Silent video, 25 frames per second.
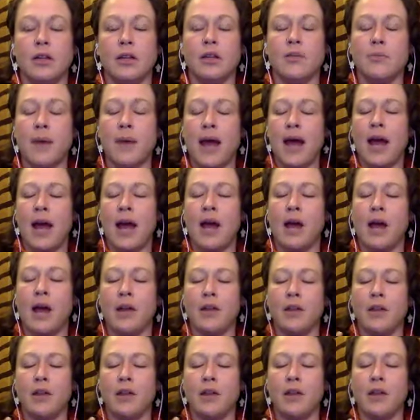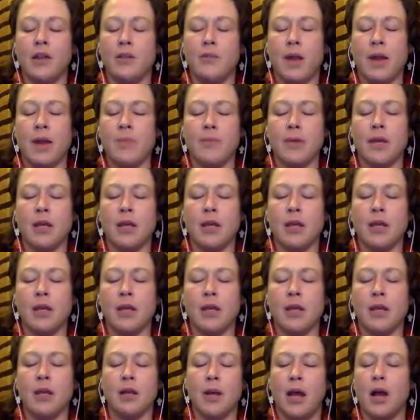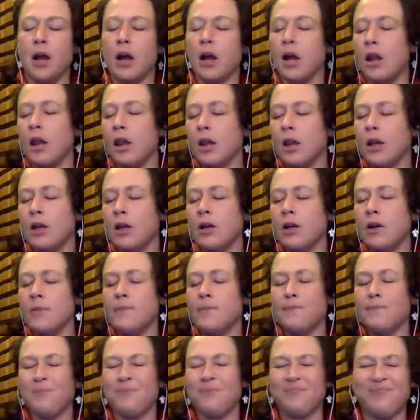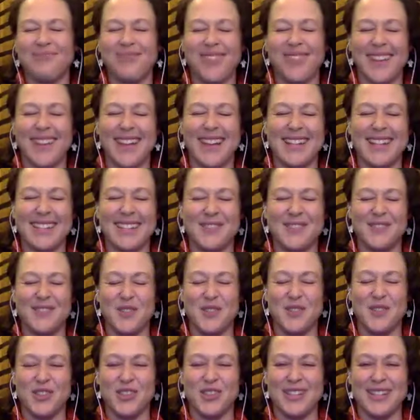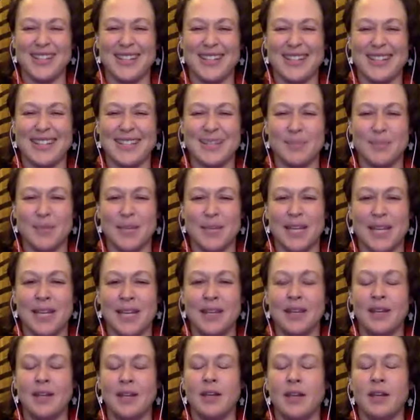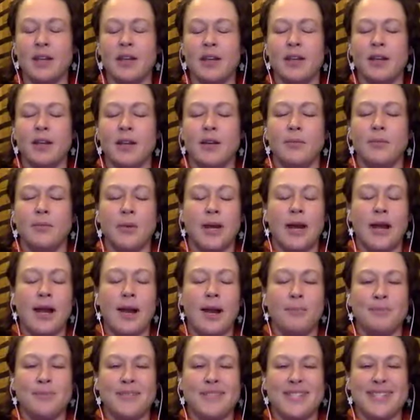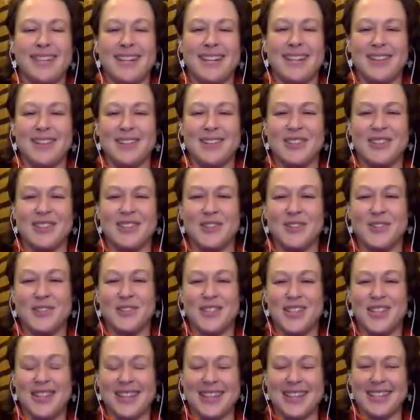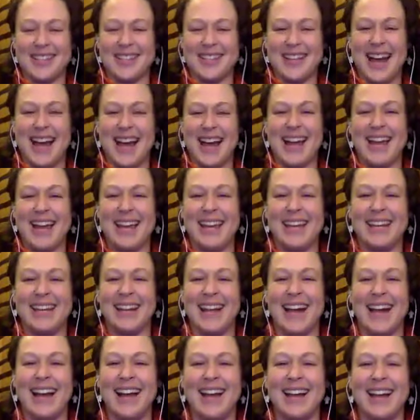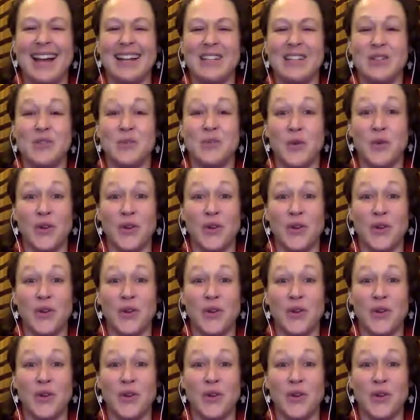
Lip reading: The path might be a bit unclear, as the future tends to be, Perhaps there's those on the sidelines